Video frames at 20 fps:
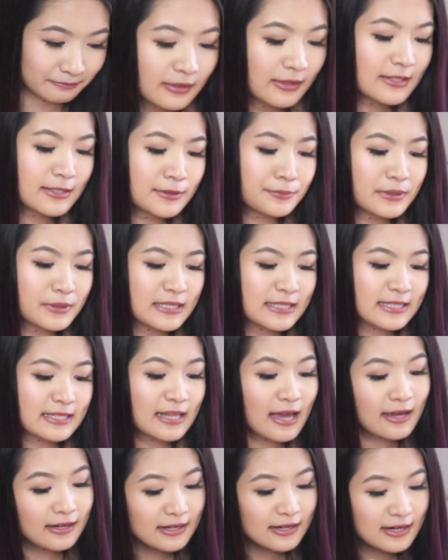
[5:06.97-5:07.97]
This was
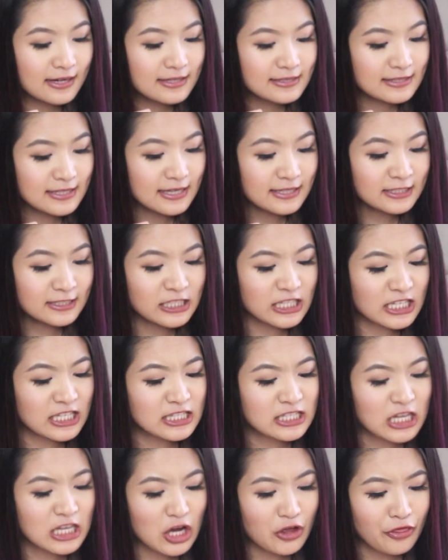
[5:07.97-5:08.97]
ninety-nine cents.
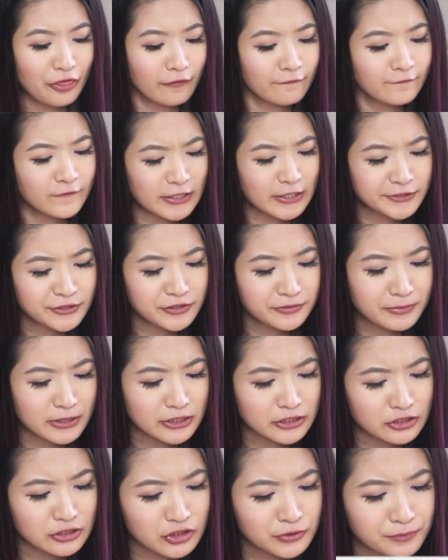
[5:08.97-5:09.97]
It's called the Facial
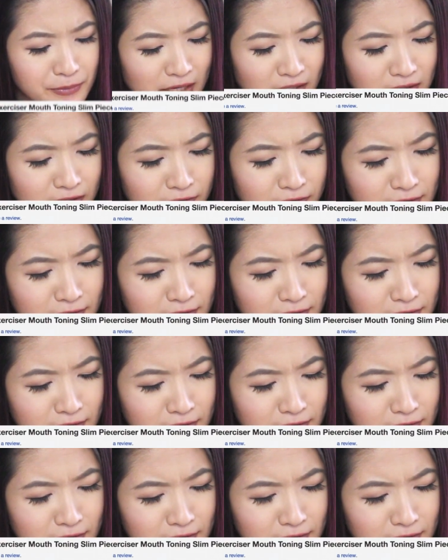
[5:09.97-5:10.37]
Muscle Smile